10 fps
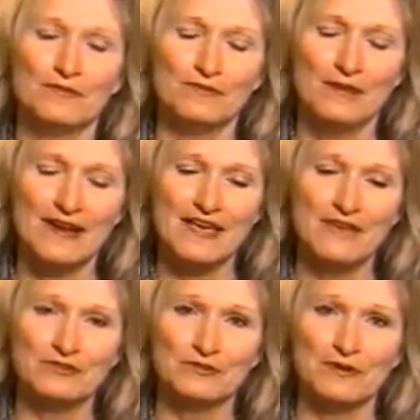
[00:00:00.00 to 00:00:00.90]
Right
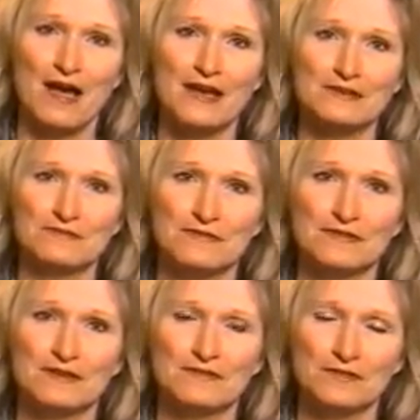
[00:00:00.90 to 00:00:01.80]
after
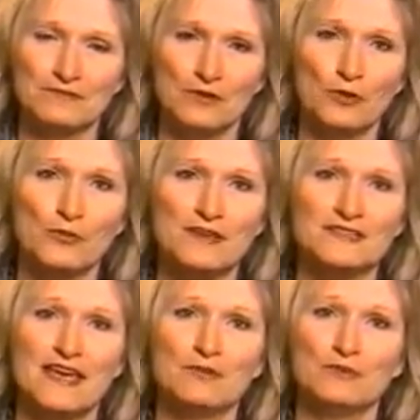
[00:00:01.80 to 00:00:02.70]
the phone went dead,